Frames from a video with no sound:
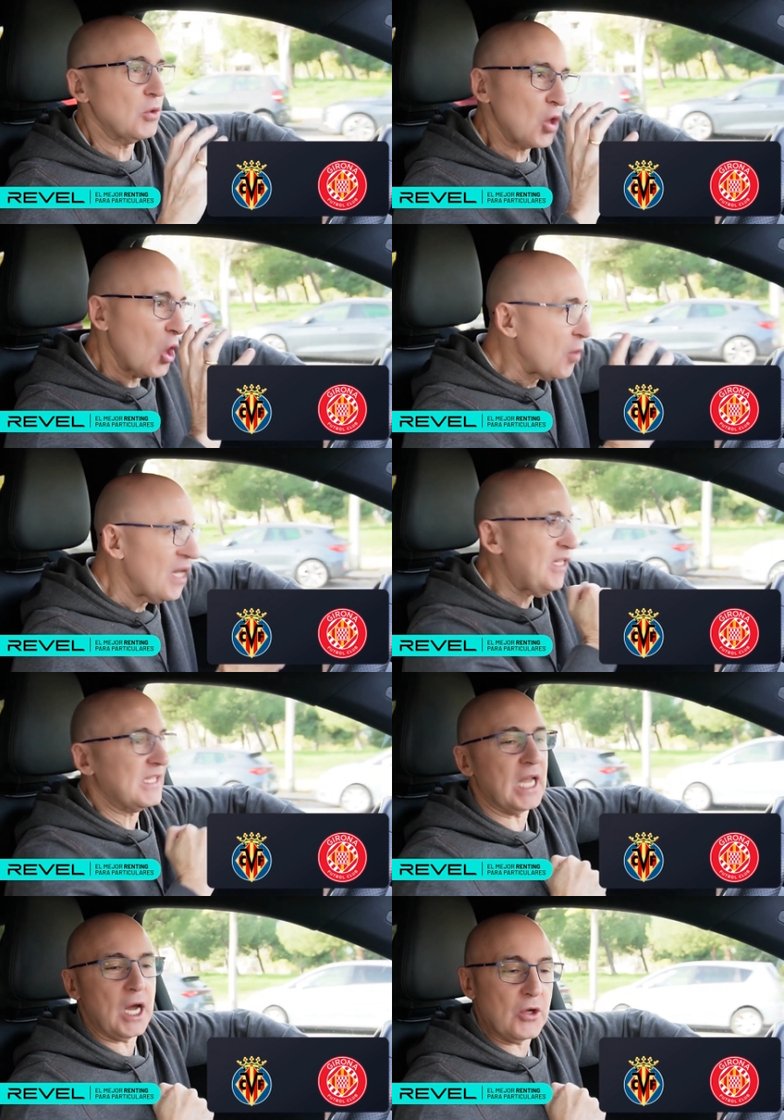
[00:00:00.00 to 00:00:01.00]
All
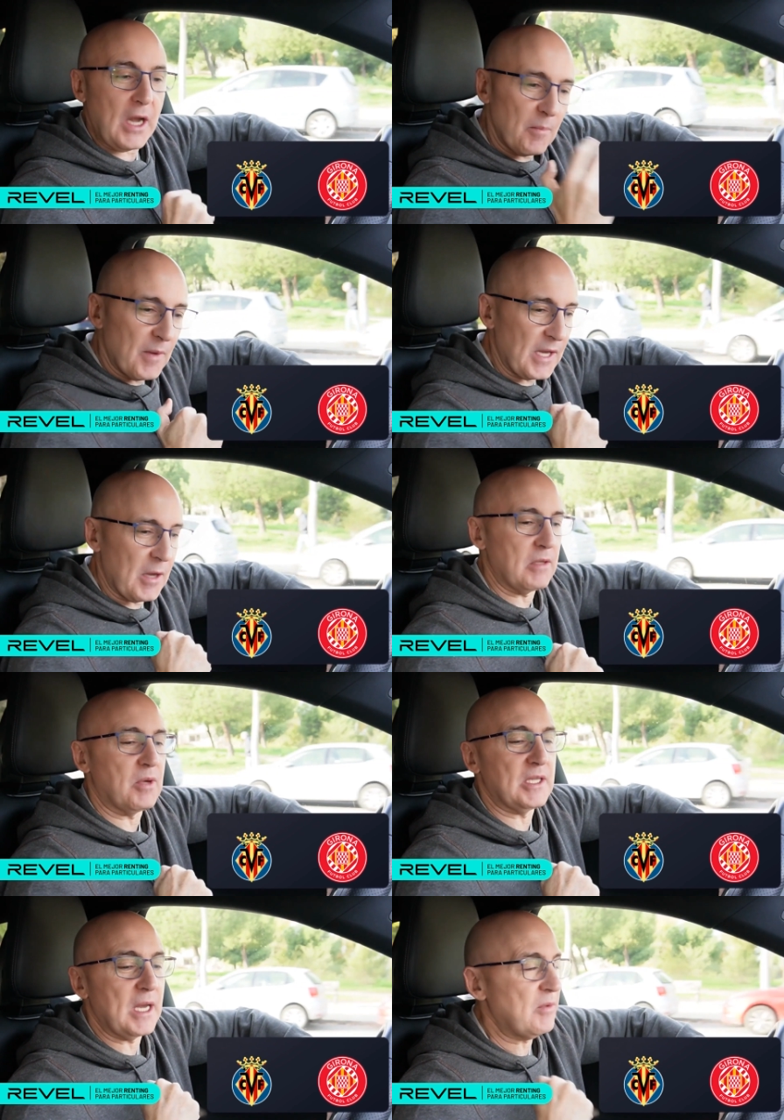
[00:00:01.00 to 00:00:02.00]
matches have something.
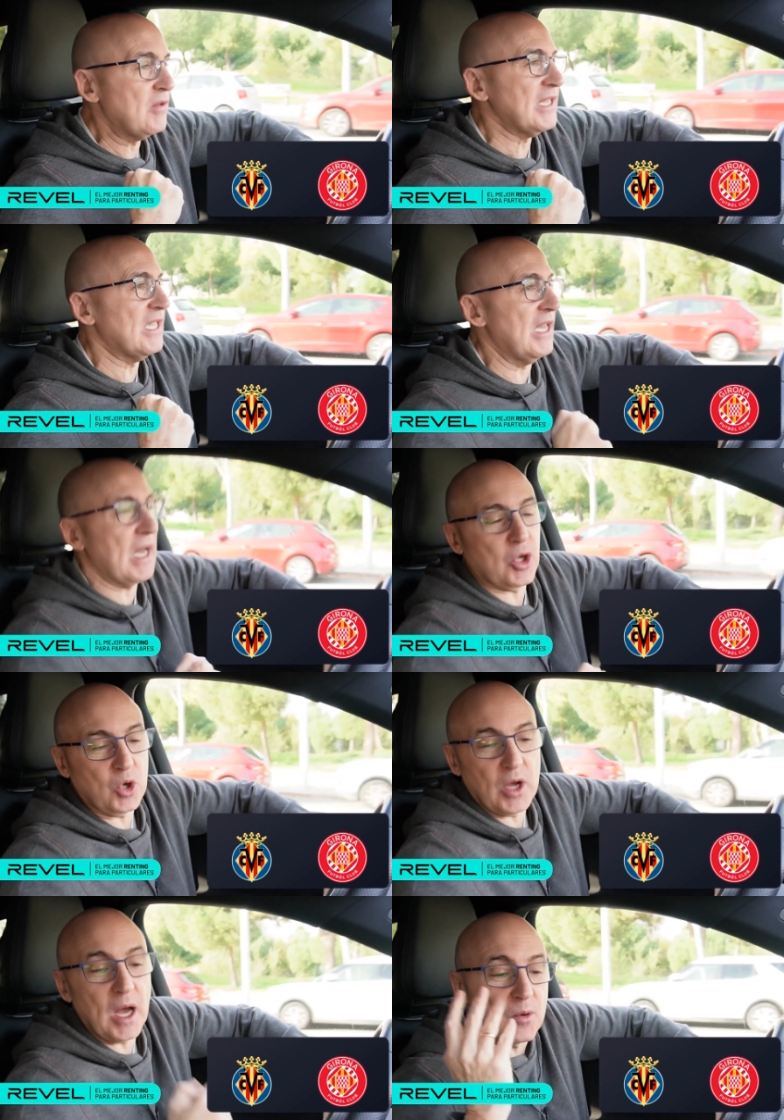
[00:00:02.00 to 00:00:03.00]
For example,
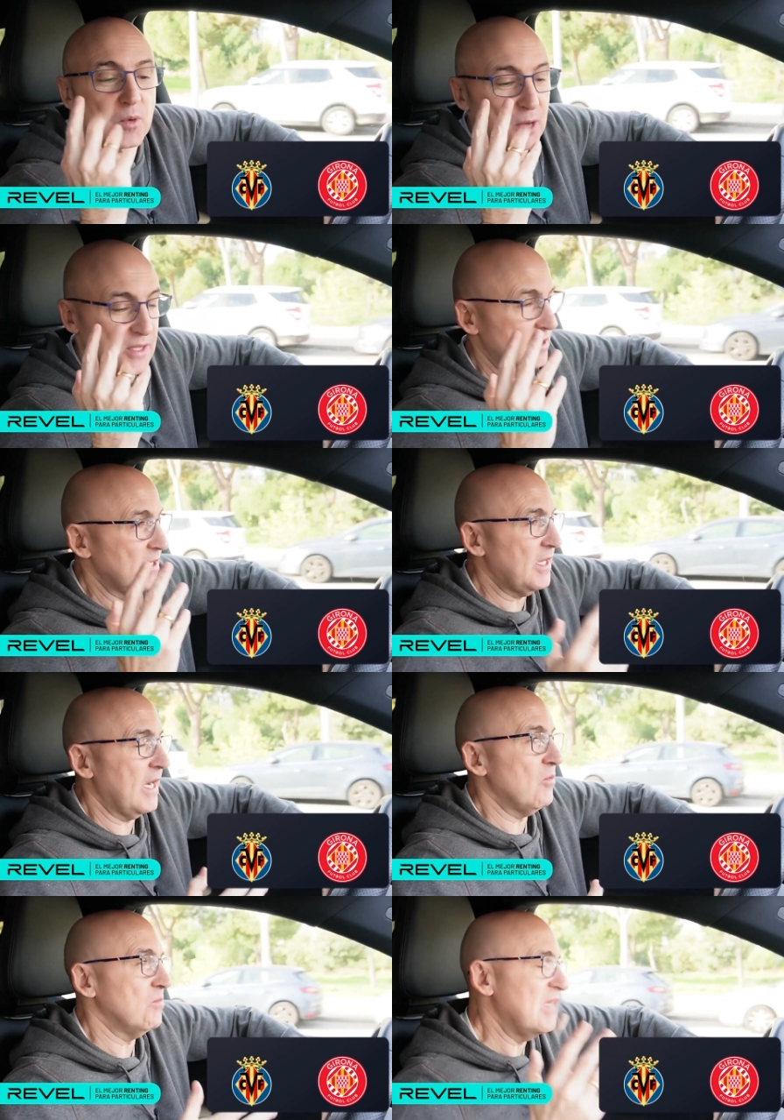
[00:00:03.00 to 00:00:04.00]
Villarreal-Girona, well, this one has
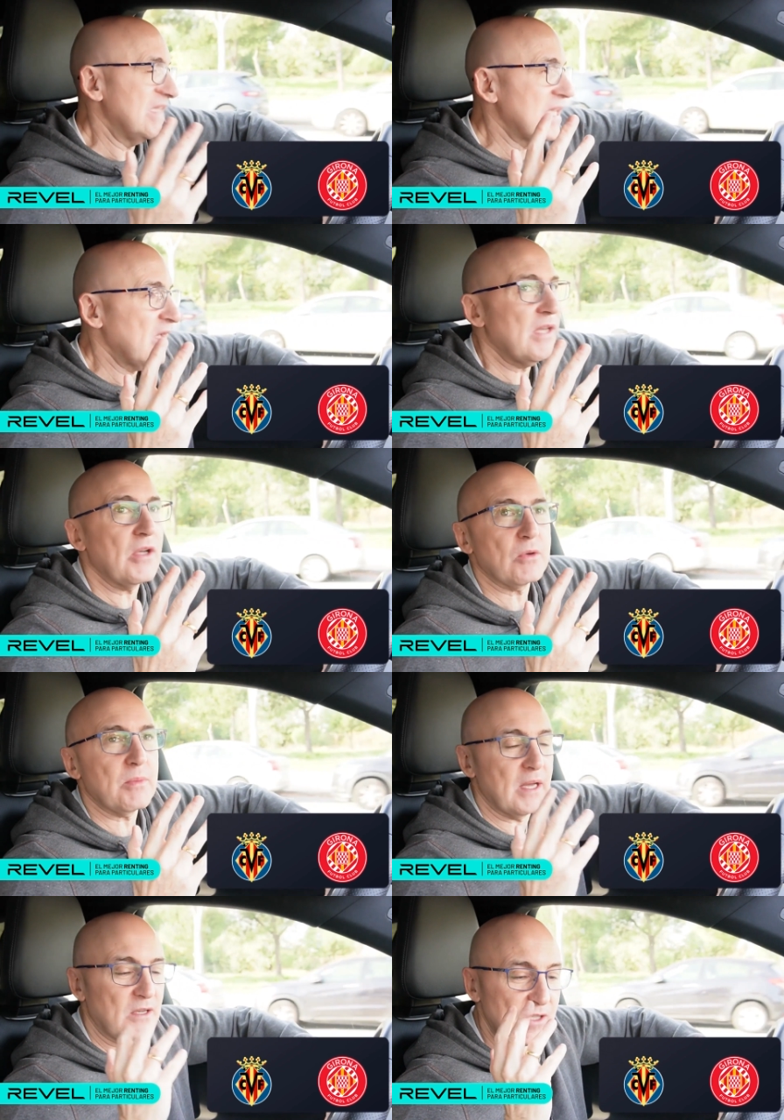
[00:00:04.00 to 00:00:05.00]
a lot. It has a series of
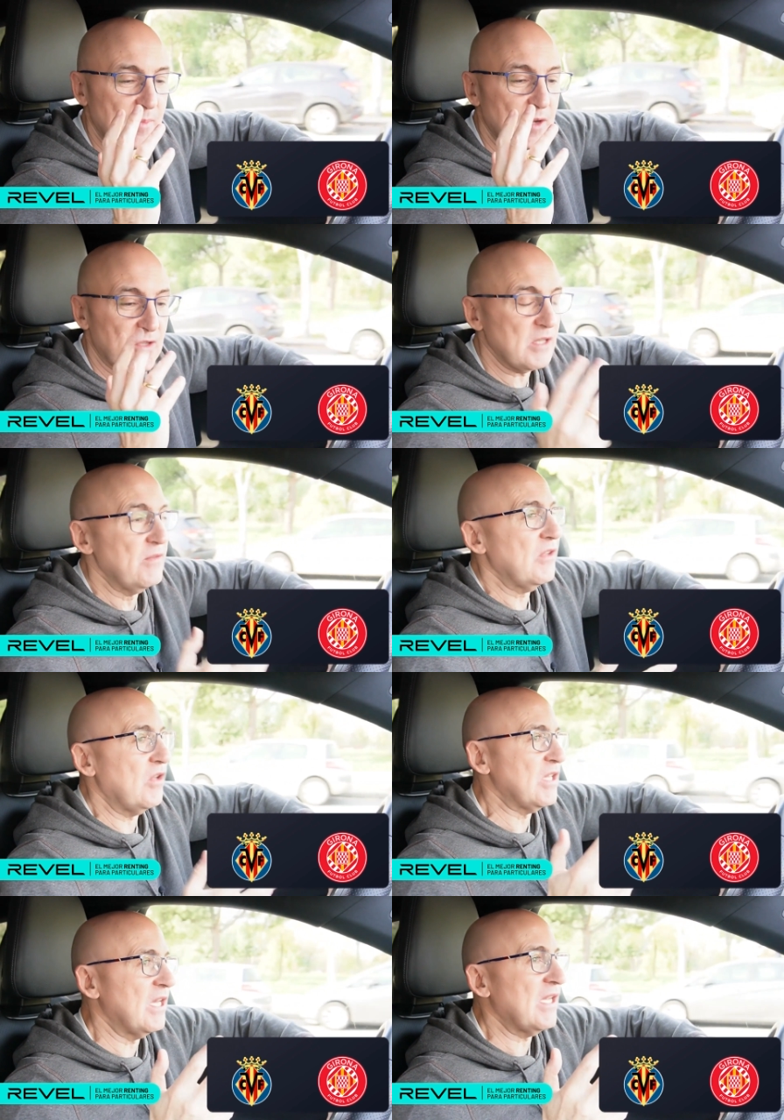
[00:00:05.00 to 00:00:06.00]
players in both teams.
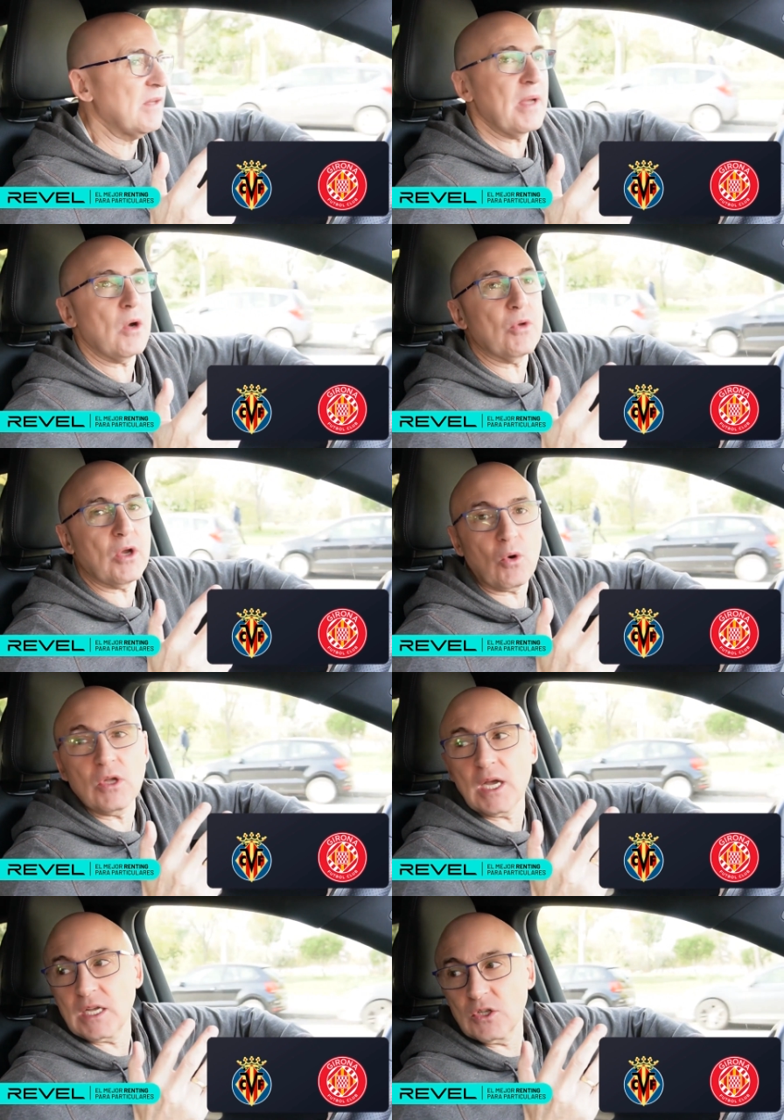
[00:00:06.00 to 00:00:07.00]
Girona, coming off a loss
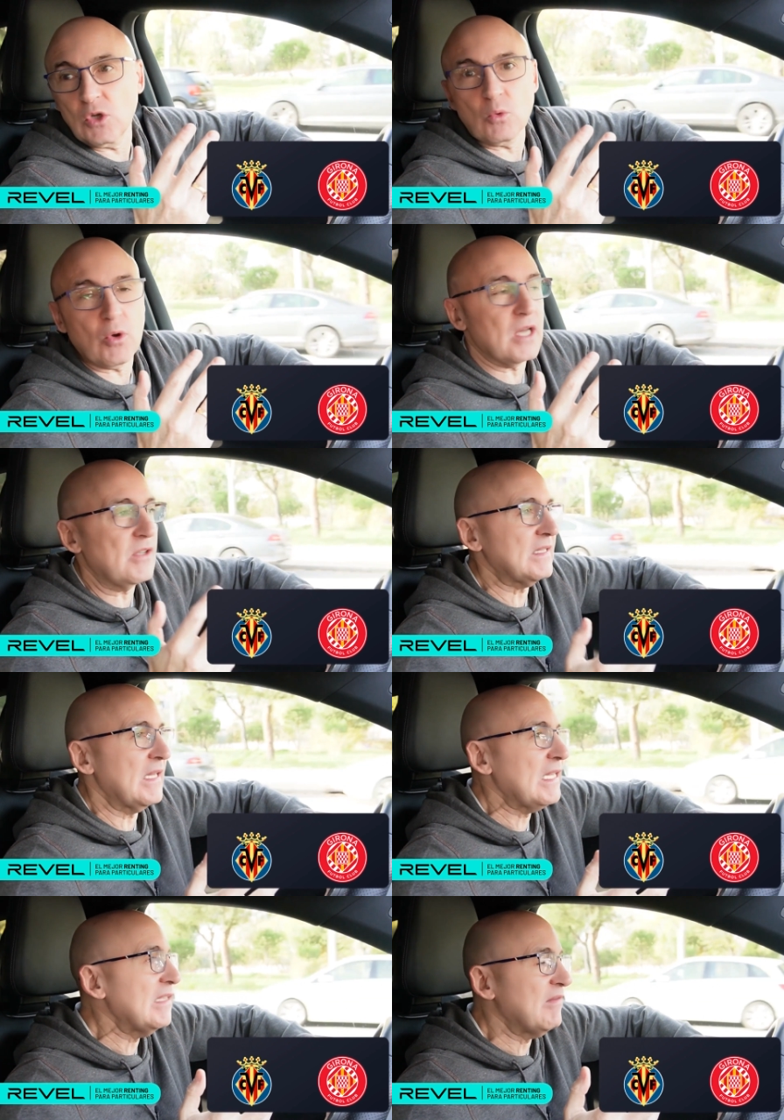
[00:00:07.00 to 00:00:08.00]
against Sturm Graz,
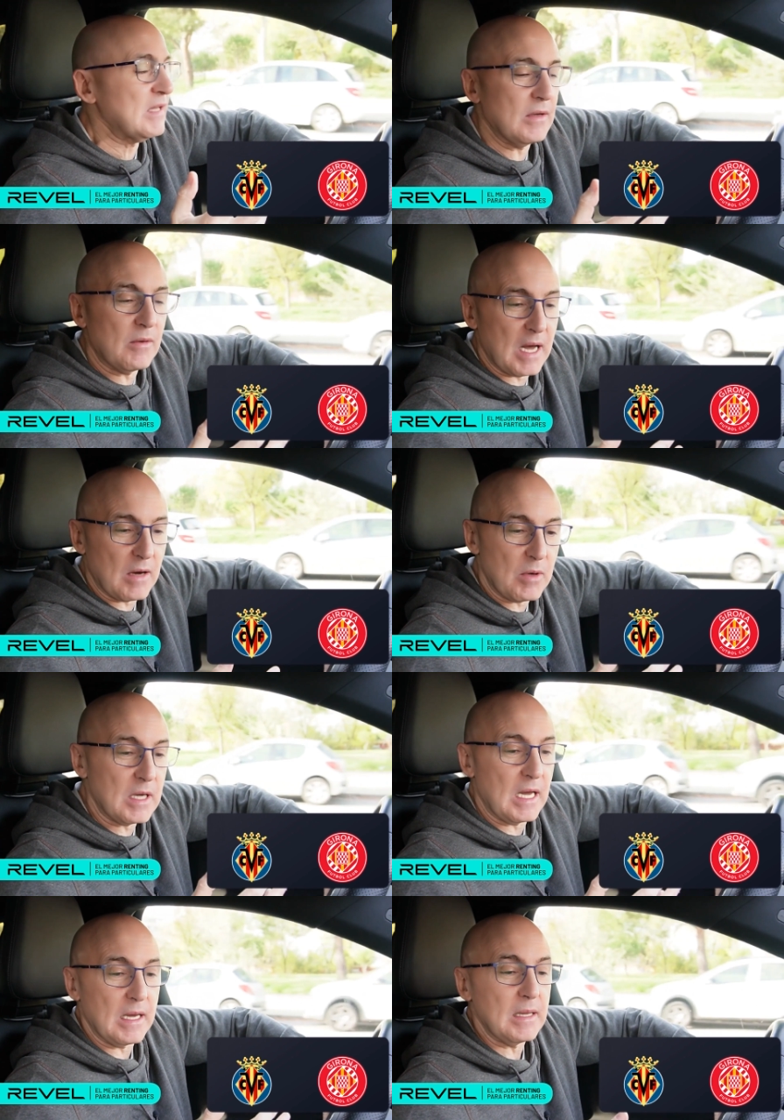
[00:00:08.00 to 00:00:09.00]
needs to bounce back
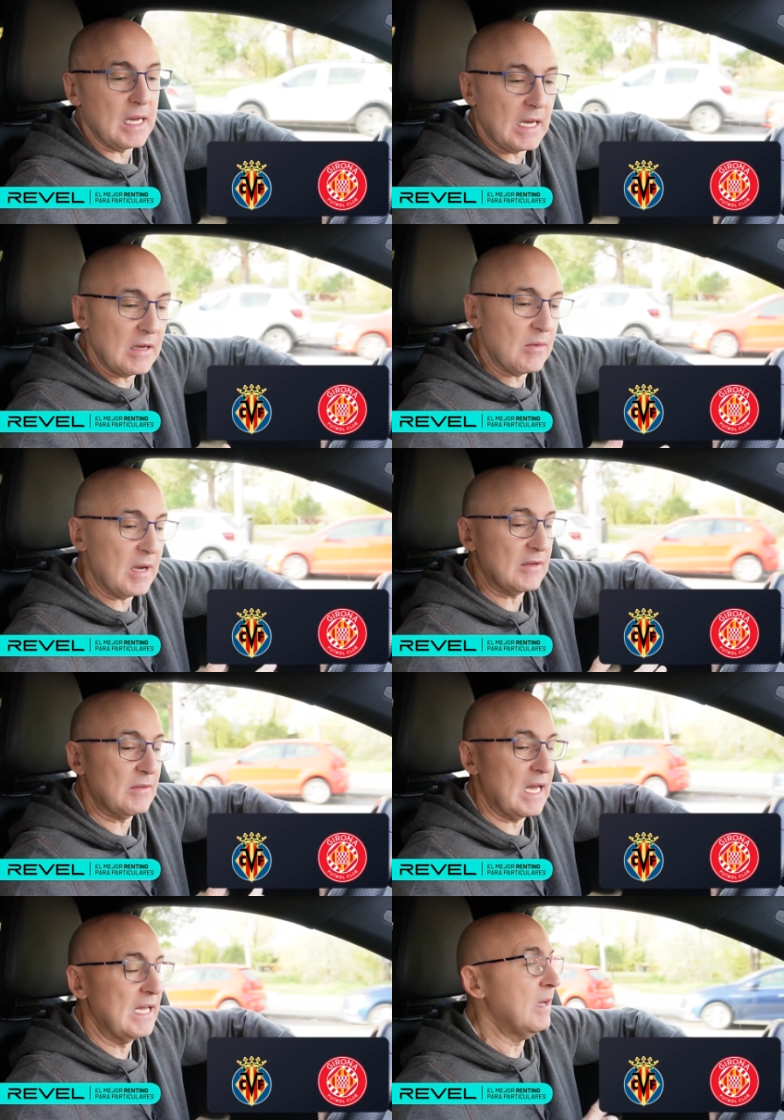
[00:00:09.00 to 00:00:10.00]
quickly. They need to bounce
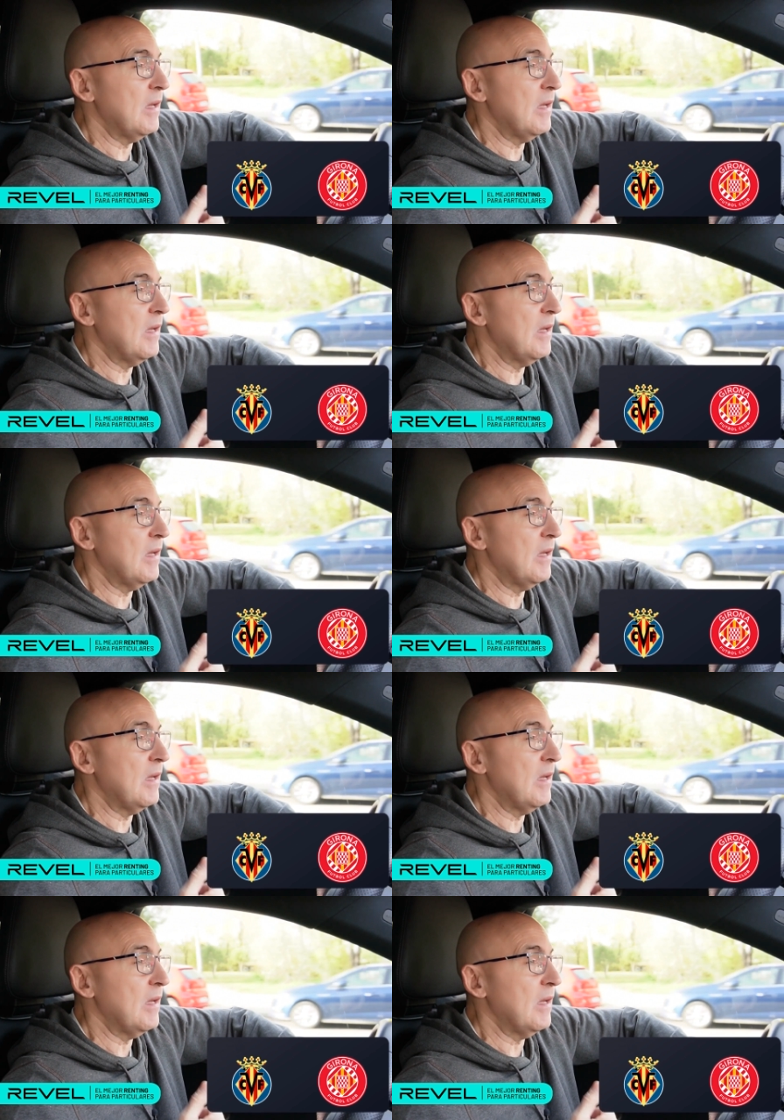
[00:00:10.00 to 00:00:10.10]
back.